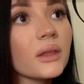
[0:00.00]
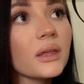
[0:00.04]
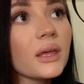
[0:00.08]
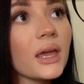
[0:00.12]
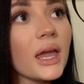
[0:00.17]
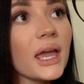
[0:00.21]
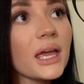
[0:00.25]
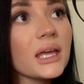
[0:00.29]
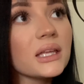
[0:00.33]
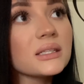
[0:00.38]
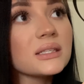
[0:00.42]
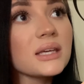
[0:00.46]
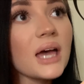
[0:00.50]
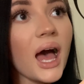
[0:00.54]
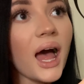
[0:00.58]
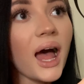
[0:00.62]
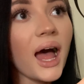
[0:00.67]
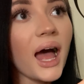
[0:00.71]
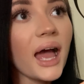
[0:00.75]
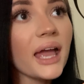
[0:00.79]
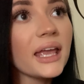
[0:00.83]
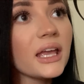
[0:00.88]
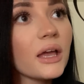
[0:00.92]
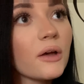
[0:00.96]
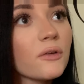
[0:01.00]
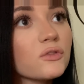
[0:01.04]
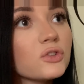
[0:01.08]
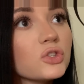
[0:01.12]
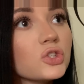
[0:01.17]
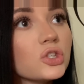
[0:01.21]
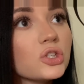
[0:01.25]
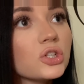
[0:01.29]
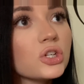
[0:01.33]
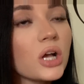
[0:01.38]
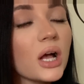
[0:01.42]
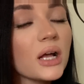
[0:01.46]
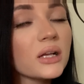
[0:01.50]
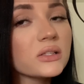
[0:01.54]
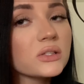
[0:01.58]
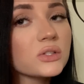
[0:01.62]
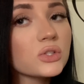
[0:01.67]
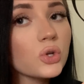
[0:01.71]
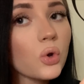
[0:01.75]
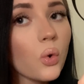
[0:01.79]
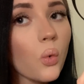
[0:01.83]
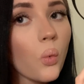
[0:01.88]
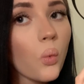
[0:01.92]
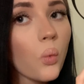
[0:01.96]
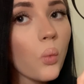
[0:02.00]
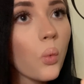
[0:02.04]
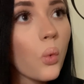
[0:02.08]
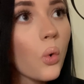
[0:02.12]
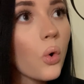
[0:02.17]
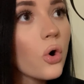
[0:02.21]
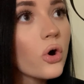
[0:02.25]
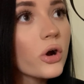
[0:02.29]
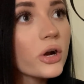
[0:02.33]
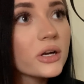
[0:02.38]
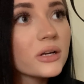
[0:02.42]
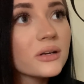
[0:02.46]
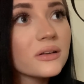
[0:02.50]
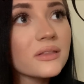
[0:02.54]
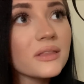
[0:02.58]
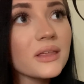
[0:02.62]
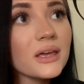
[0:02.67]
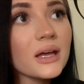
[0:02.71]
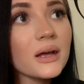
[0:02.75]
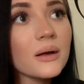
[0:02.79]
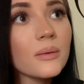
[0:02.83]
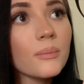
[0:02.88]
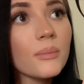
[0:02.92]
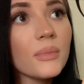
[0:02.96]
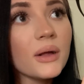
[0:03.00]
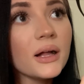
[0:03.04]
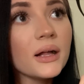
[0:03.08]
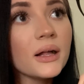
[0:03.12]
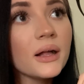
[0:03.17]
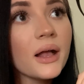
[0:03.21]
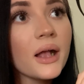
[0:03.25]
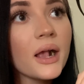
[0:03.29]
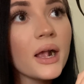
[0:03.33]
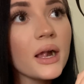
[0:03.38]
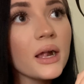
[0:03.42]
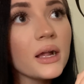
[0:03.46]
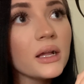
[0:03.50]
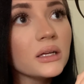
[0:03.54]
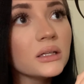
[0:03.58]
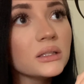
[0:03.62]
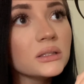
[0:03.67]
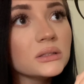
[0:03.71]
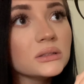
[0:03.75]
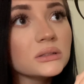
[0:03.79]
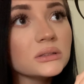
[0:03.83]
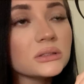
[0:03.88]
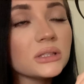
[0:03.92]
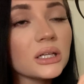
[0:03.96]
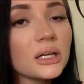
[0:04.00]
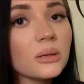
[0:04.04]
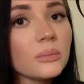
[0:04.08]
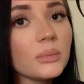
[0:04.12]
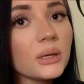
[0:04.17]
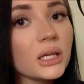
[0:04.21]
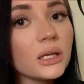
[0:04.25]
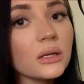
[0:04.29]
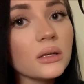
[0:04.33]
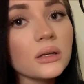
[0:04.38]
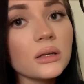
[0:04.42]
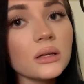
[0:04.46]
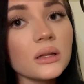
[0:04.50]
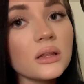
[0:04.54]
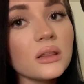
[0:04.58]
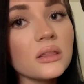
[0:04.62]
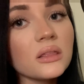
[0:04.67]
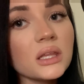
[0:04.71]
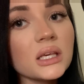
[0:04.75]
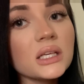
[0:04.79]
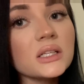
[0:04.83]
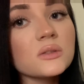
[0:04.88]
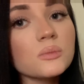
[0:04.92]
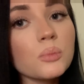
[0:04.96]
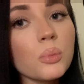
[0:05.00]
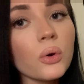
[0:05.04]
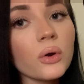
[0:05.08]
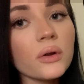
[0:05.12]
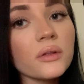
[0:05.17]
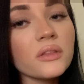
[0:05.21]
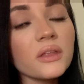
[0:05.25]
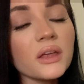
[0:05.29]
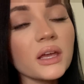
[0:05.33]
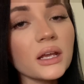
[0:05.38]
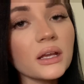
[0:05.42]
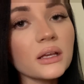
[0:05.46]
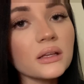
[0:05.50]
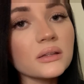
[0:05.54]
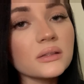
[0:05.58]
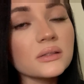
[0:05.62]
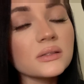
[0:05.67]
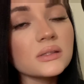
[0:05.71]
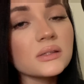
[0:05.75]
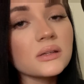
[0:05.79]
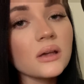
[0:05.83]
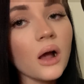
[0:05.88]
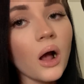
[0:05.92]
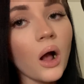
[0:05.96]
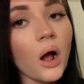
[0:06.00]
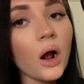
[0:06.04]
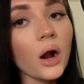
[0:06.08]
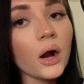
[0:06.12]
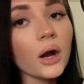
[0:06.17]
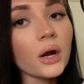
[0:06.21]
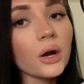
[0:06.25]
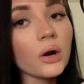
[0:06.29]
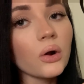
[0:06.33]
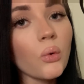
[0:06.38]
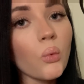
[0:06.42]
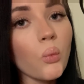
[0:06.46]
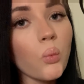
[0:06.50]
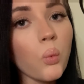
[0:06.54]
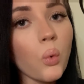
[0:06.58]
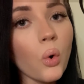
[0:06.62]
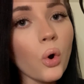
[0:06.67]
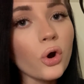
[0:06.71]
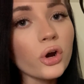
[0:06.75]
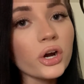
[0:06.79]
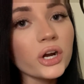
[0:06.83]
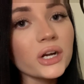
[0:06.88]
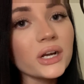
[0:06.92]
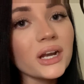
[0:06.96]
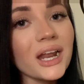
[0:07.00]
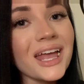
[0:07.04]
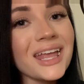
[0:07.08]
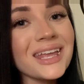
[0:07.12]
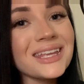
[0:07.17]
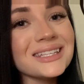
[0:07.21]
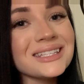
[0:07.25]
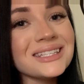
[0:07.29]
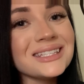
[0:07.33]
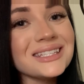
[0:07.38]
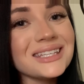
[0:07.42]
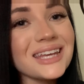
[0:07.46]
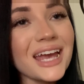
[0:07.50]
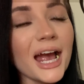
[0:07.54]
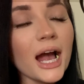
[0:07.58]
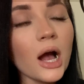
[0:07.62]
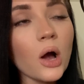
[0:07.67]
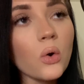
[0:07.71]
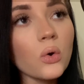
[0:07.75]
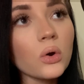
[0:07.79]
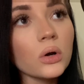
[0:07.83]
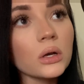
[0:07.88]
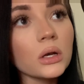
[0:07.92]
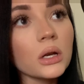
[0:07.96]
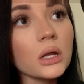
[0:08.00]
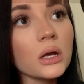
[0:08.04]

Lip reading: And I have just worn them. I mean, these poor things are worn down.